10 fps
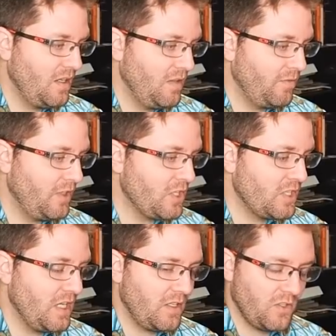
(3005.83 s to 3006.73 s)

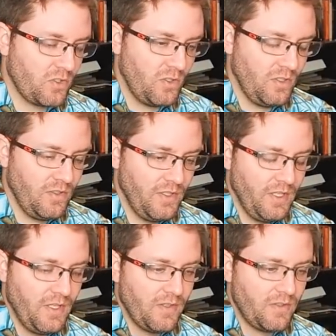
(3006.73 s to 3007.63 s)
inflation out of control.
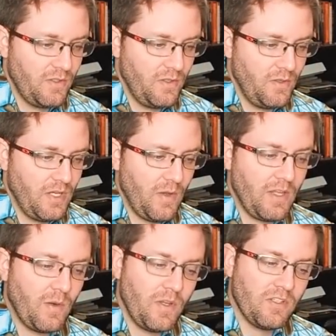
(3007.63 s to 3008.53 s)
So now we
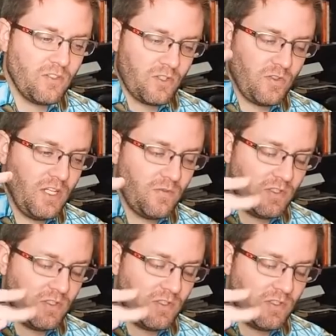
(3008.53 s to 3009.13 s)
got to raise interest rates,